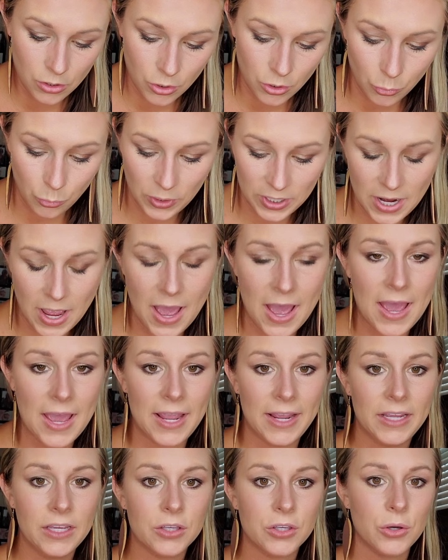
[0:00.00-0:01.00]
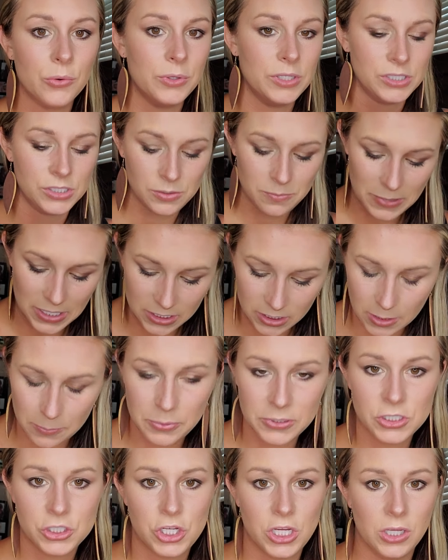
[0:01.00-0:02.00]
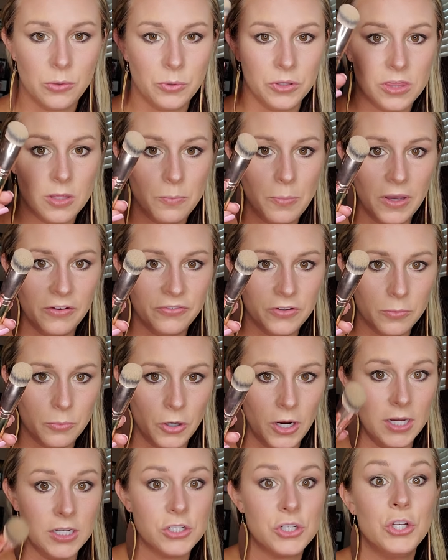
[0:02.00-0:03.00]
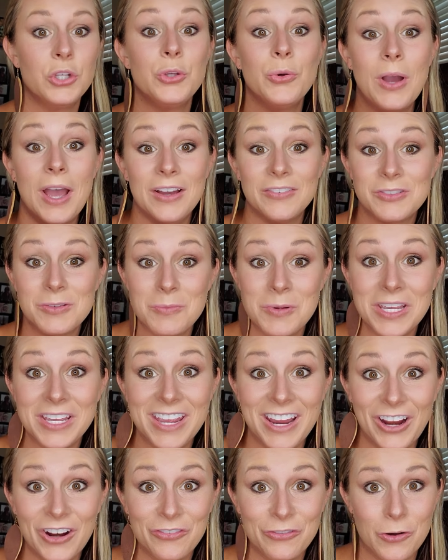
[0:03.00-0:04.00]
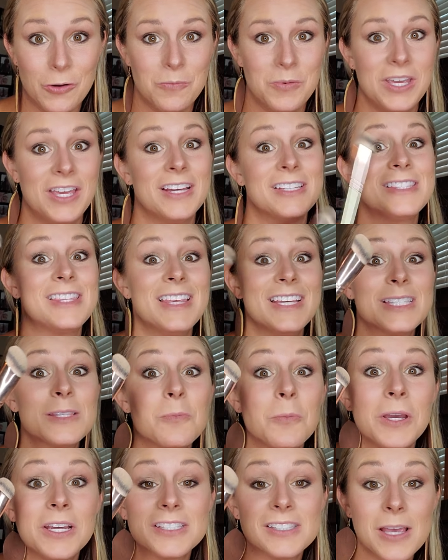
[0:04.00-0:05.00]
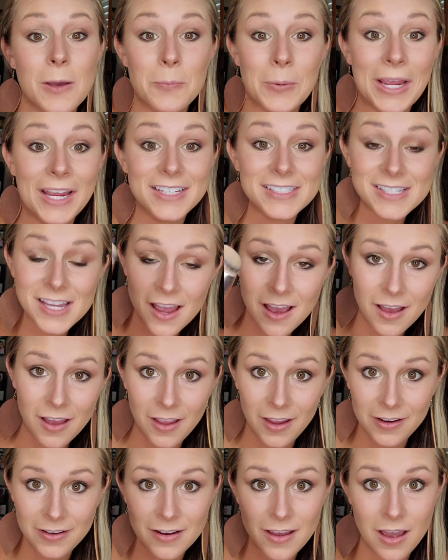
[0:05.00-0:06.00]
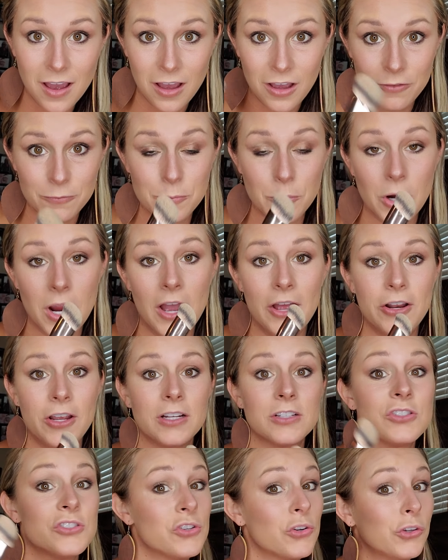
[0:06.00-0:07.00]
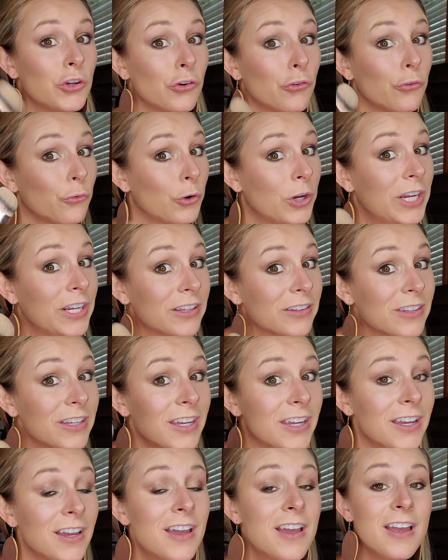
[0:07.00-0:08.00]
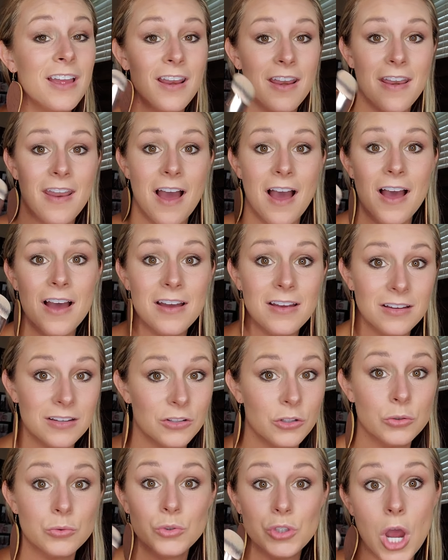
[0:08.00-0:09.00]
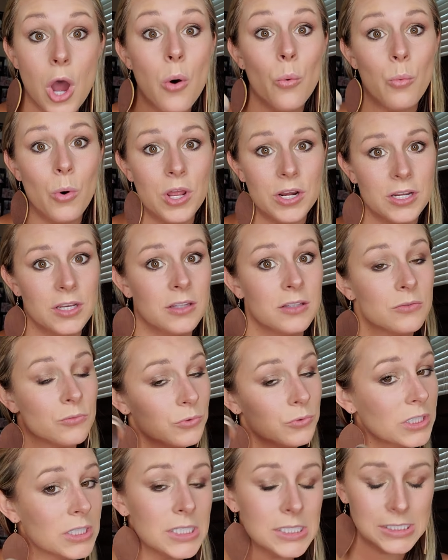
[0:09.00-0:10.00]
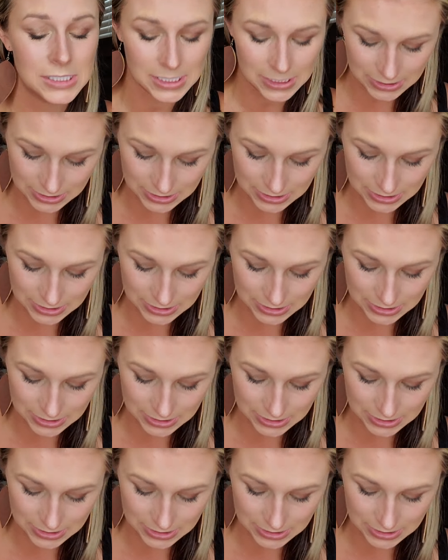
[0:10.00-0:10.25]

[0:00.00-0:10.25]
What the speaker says: When I go into my lip and cheek with the Buffy brush, you have to be careful because this picks up a ton of product. So you're really not, you don't want to really dig